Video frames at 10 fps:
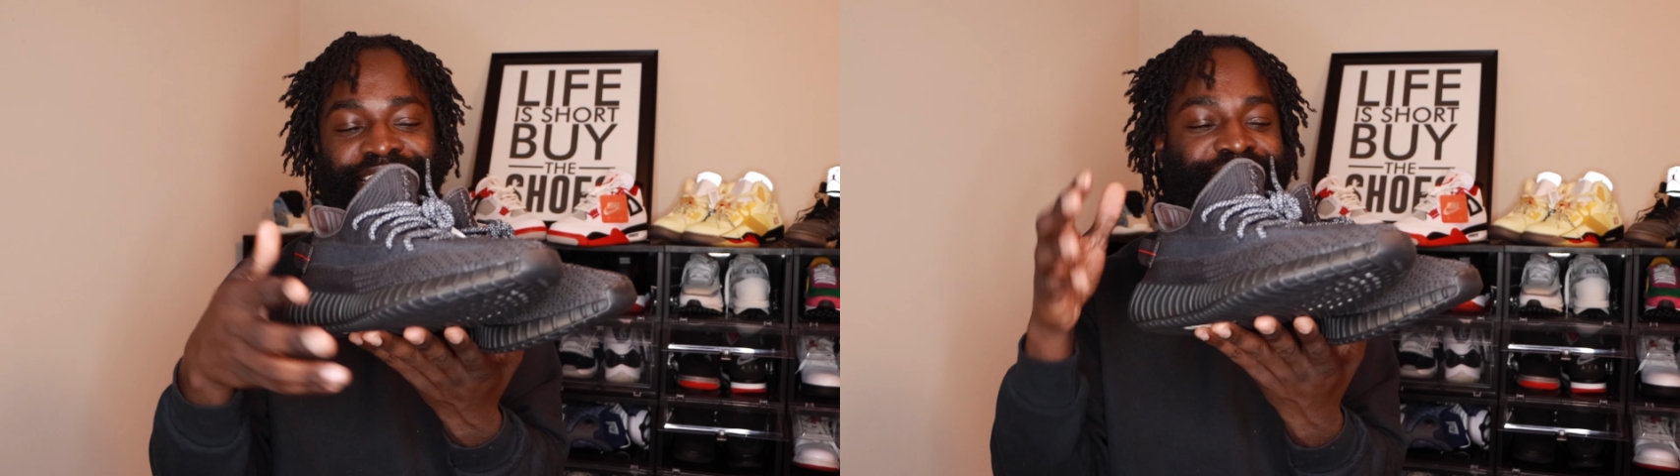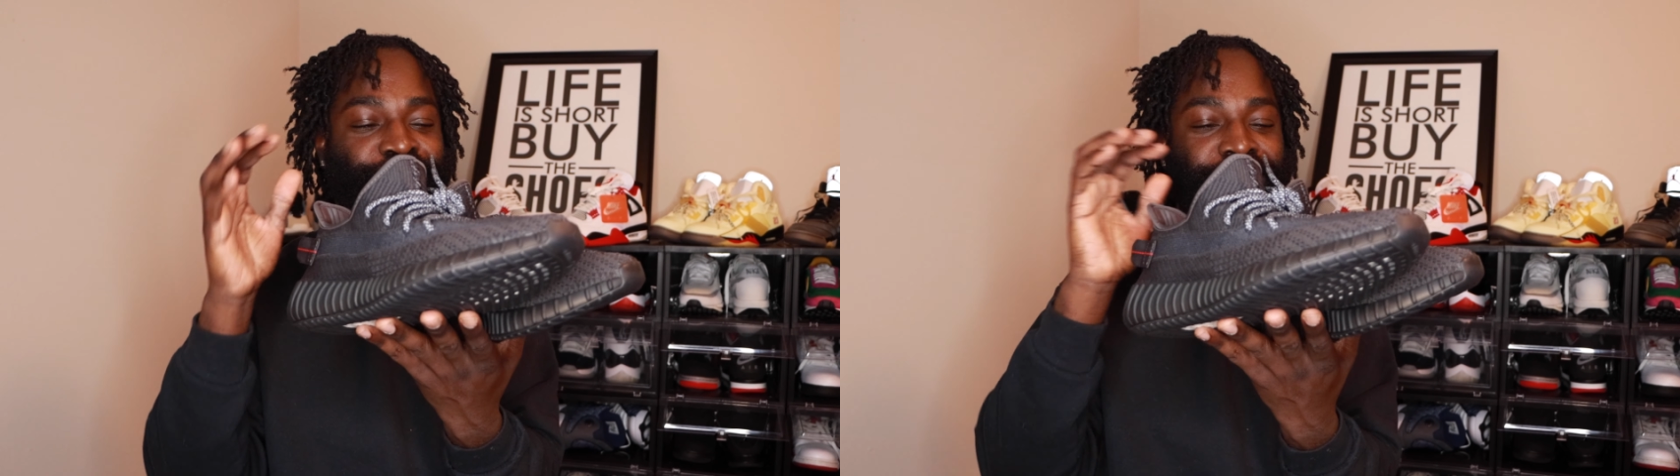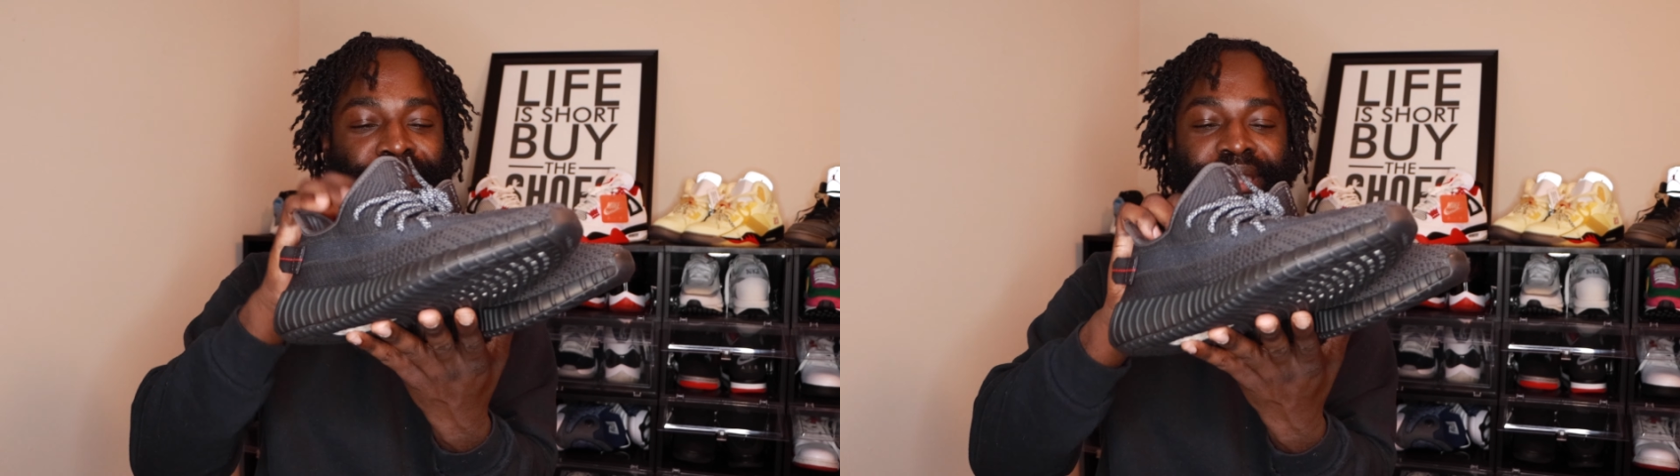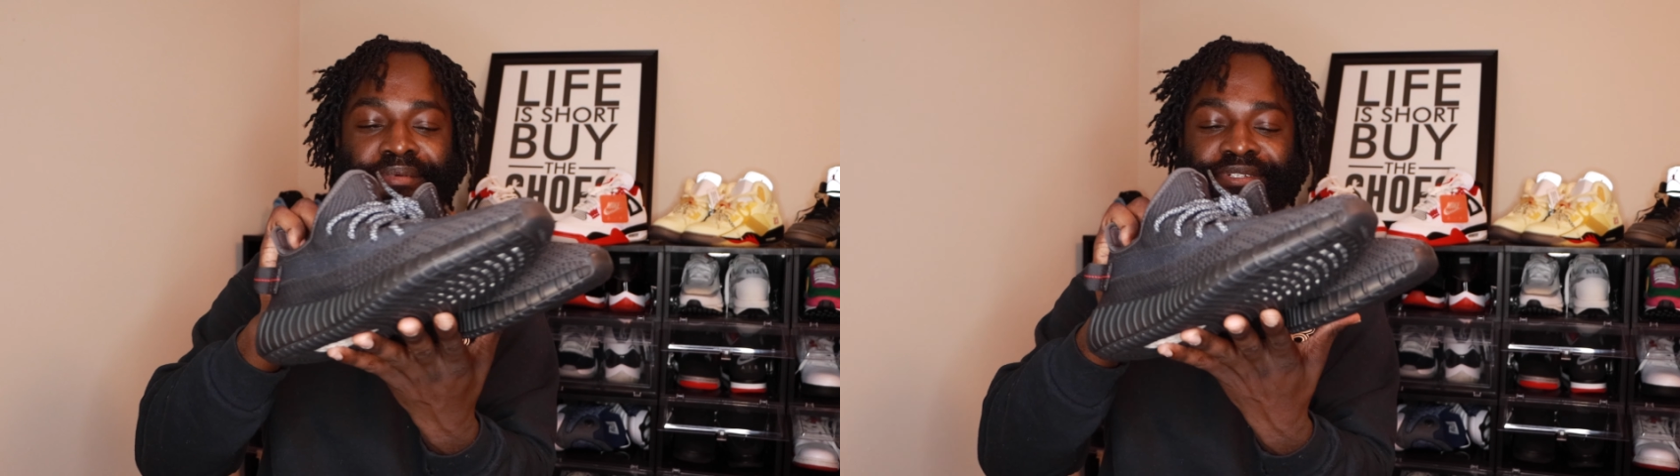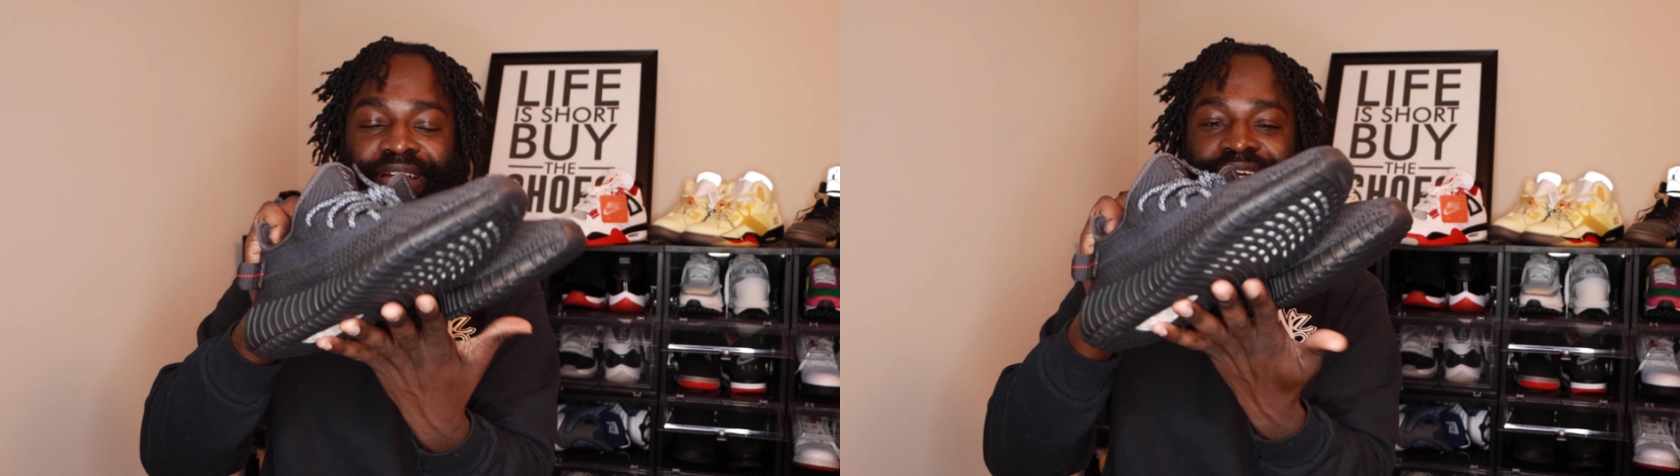These are my
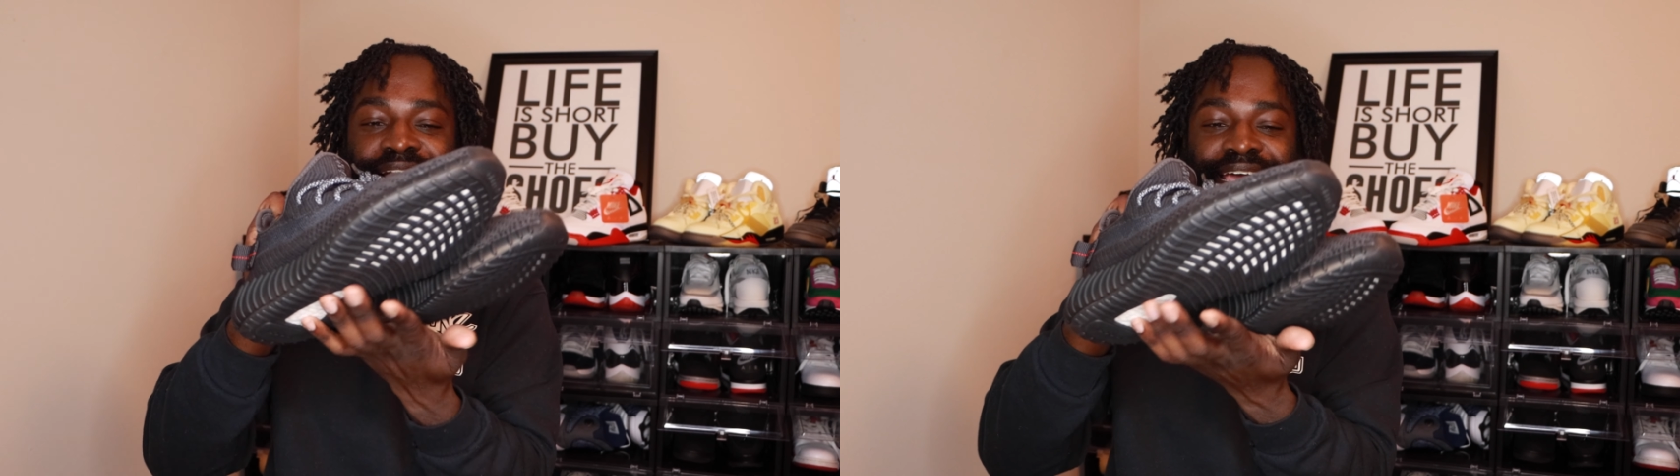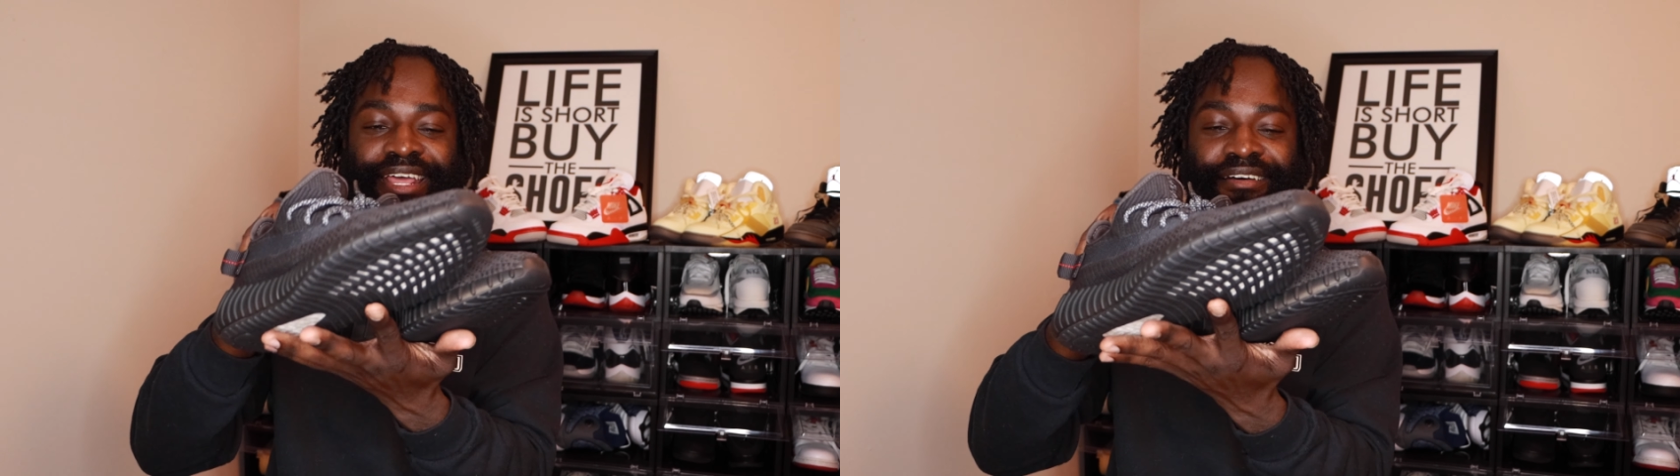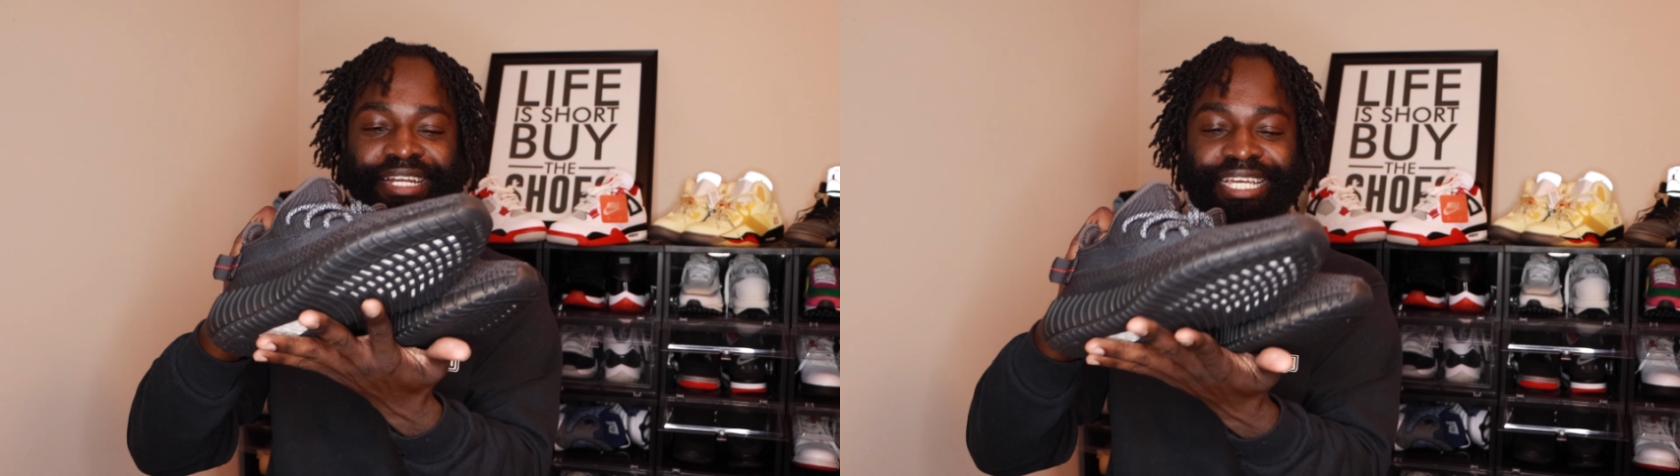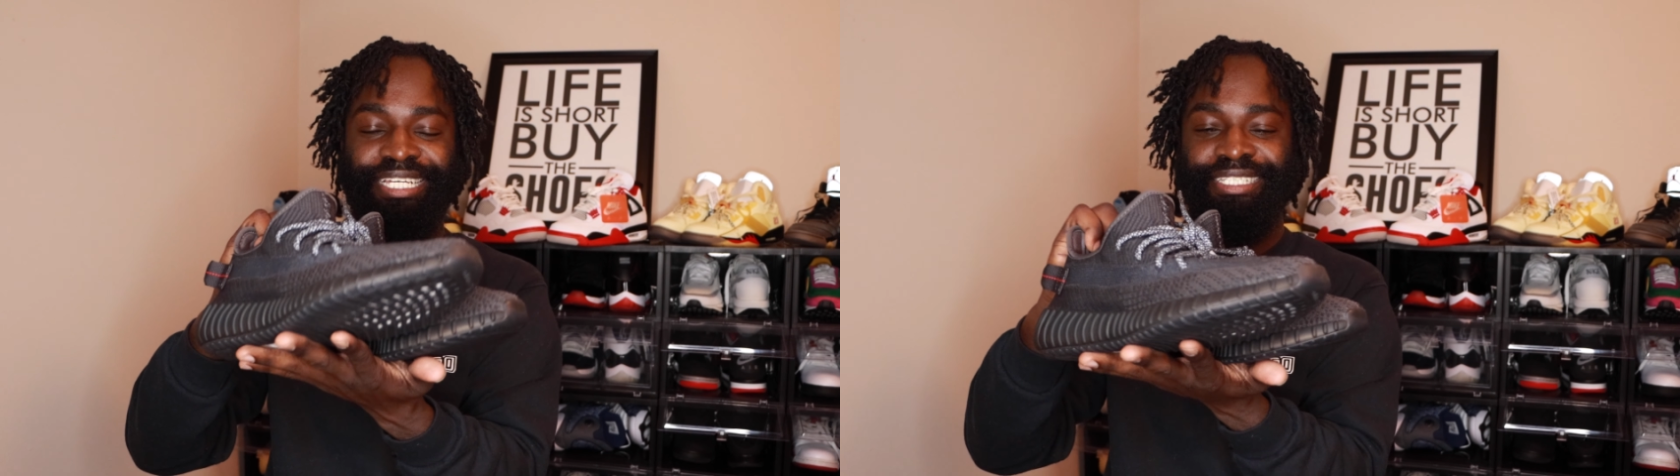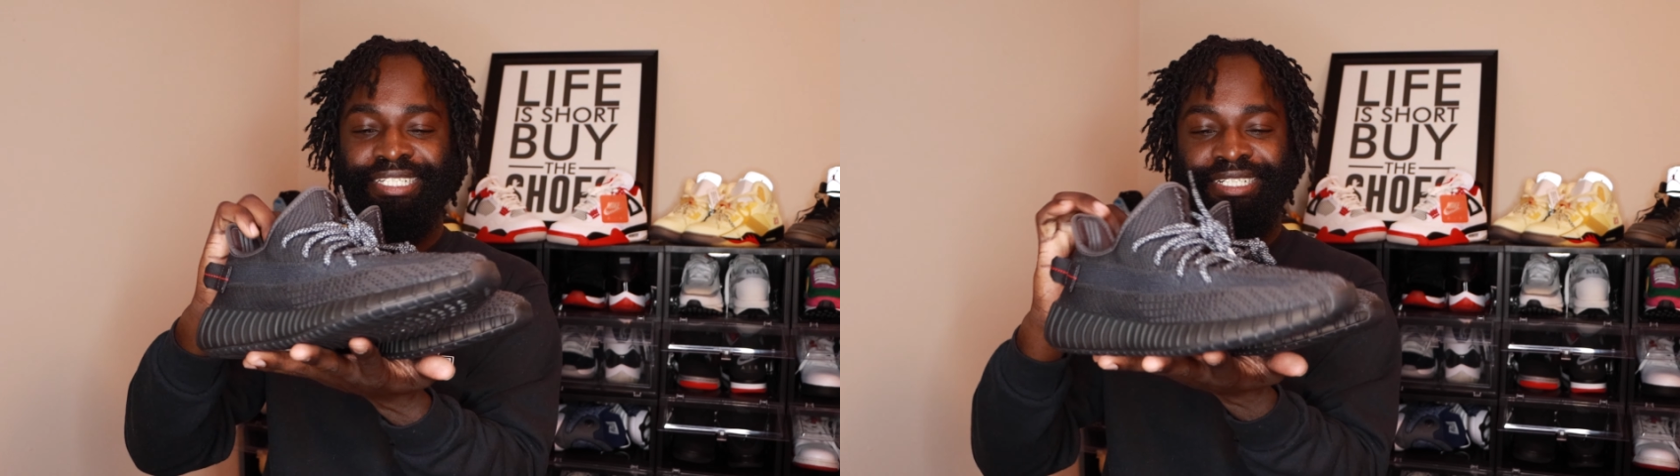babies right here. I hit on
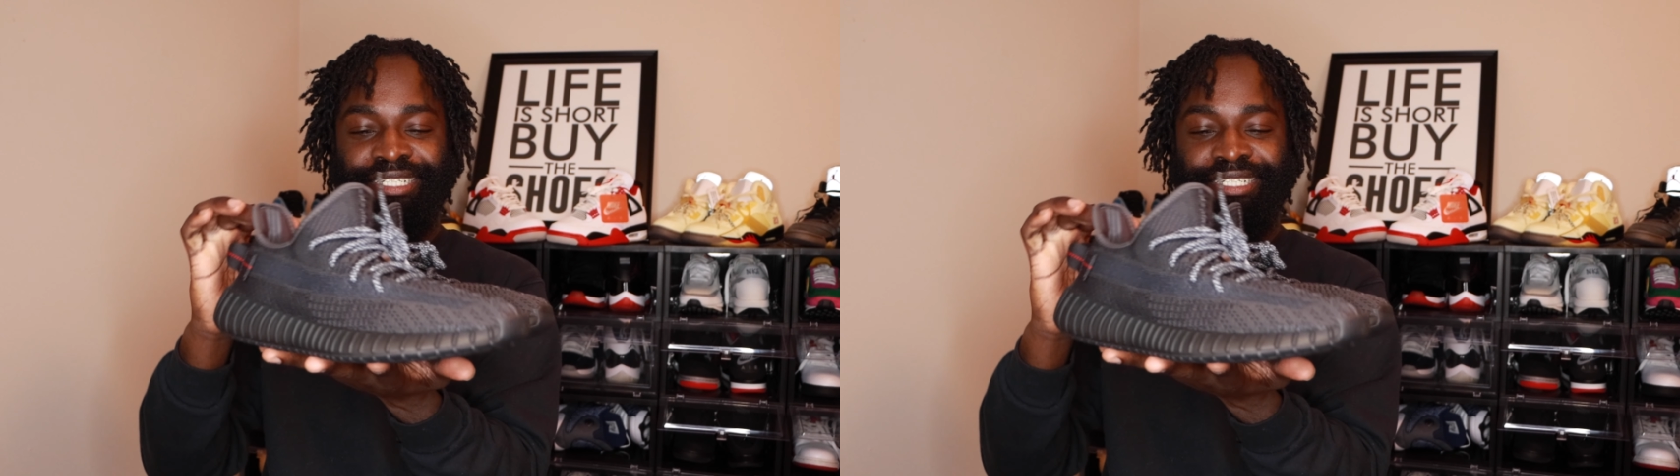these.